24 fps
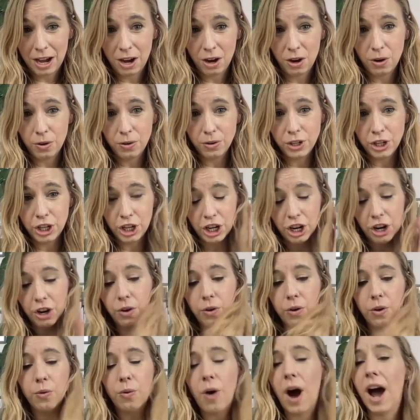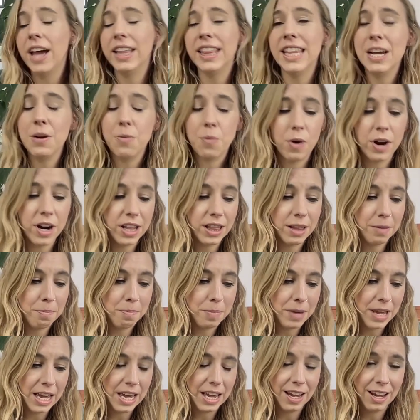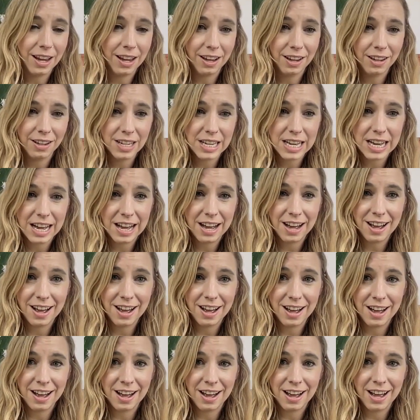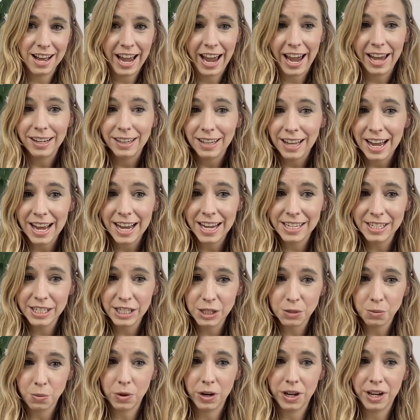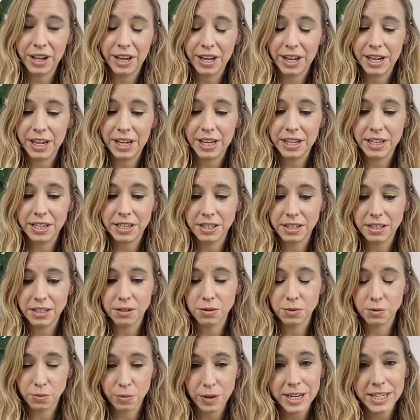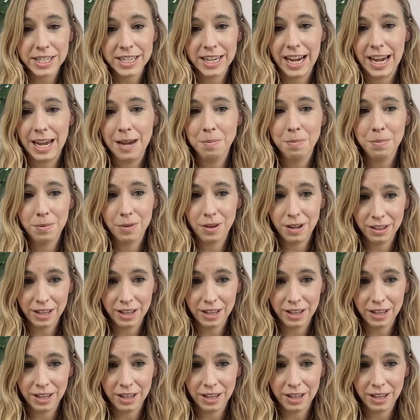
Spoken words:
about, I think one of the big headlines was red tape.